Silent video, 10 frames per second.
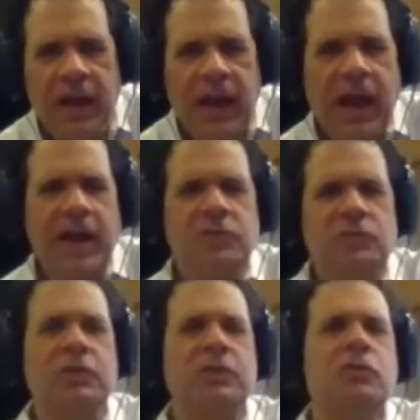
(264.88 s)

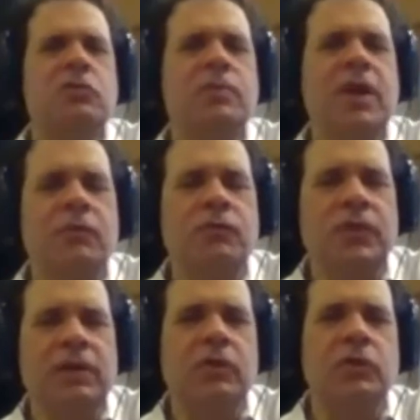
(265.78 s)
Actually, could you do me a
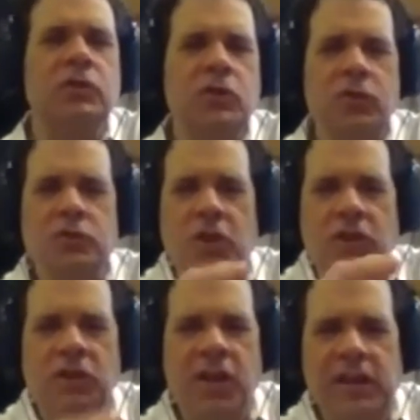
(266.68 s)
favor? You know, there's a
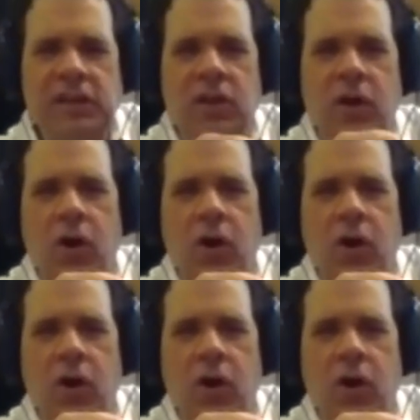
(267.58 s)
light.